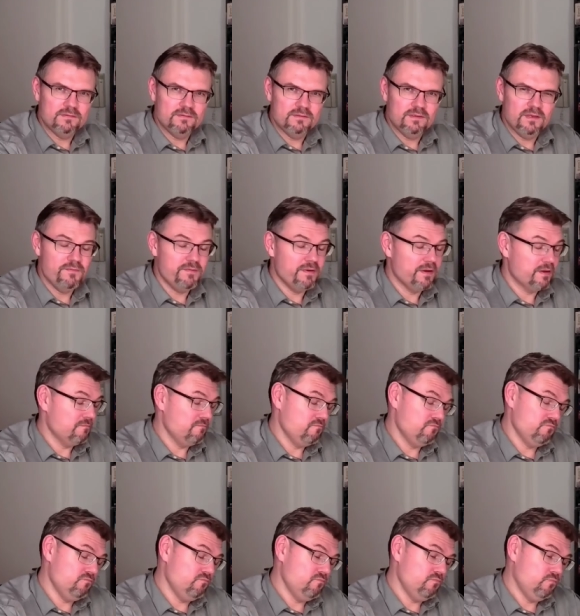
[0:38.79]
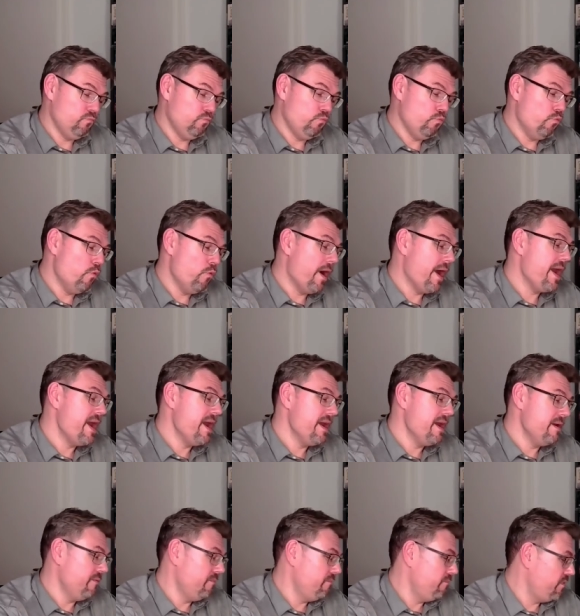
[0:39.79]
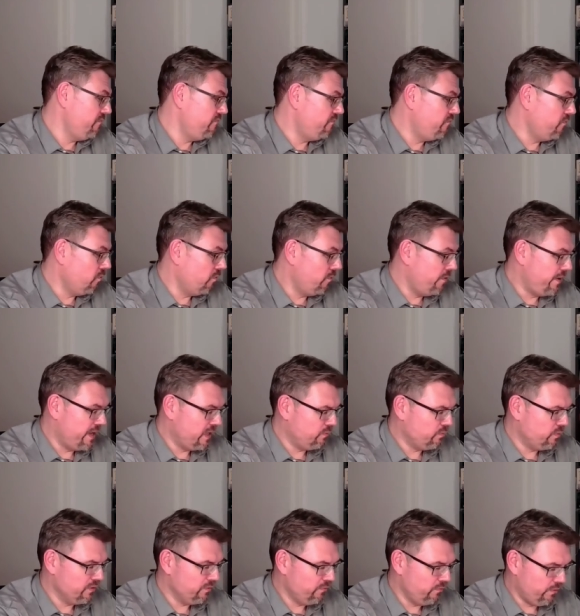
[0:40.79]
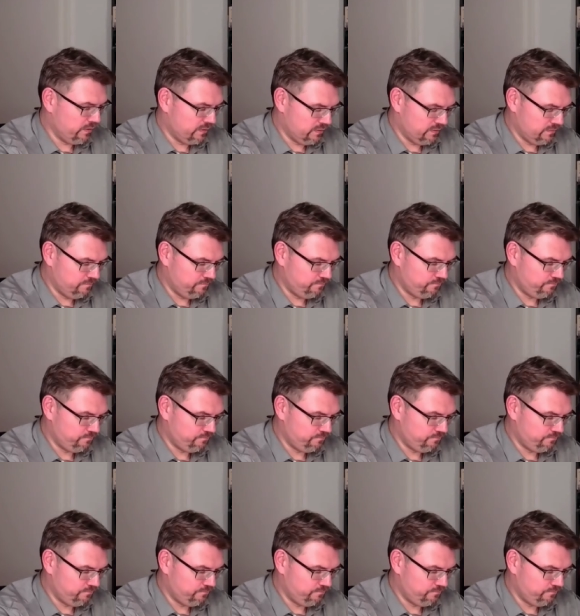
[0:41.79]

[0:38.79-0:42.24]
living way before Edward Norton,